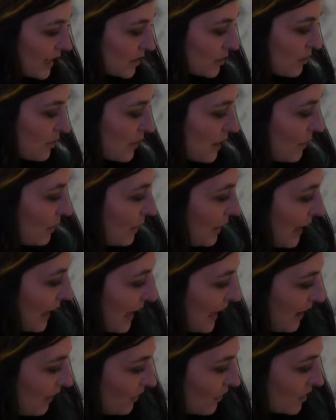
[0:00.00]
one that we
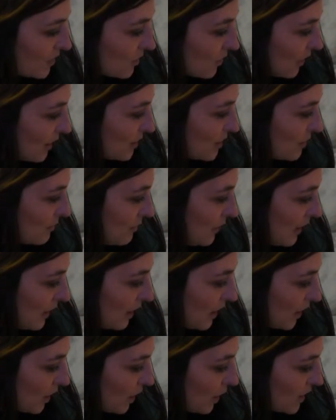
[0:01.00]
have is going to be
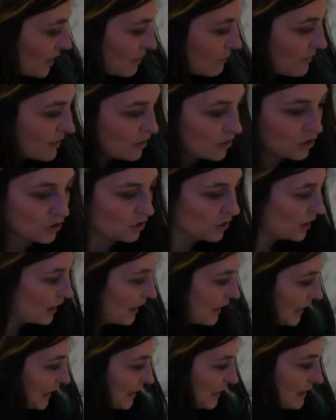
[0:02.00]
a Christmas
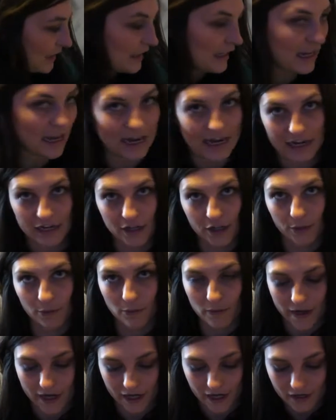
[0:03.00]
tree and a
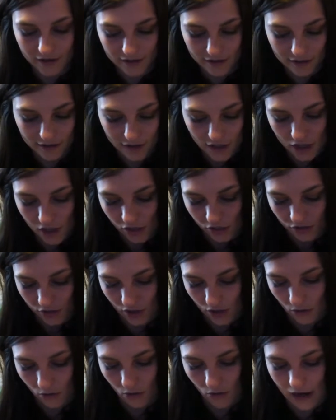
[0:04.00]
wreath.
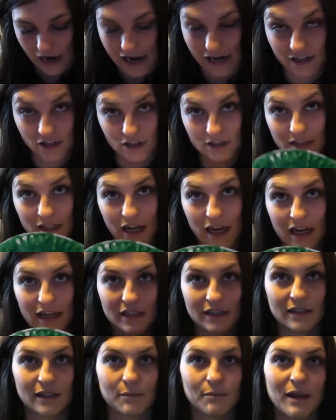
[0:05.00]
So I just got
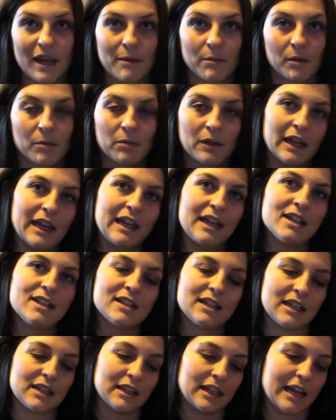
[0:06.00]
some paper plates,
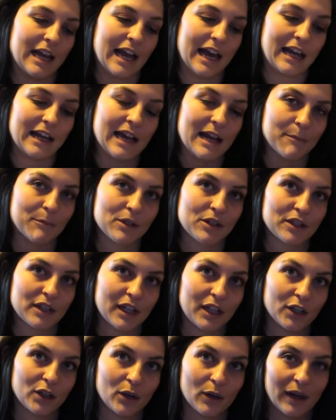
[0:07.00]
and then I had
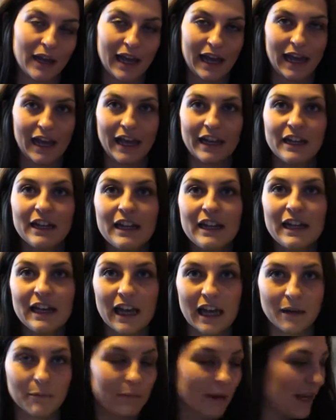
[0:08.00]
Emerson go ahead
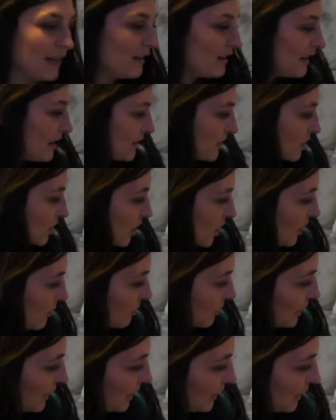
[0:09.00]
and paint these
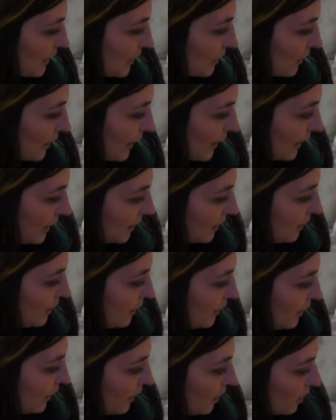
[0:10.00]
completely green.
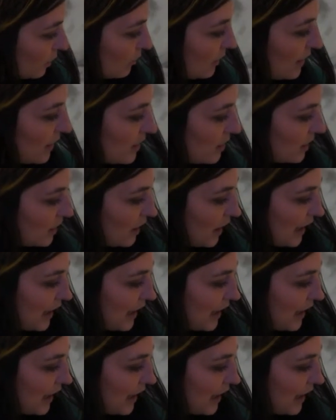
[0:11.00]
We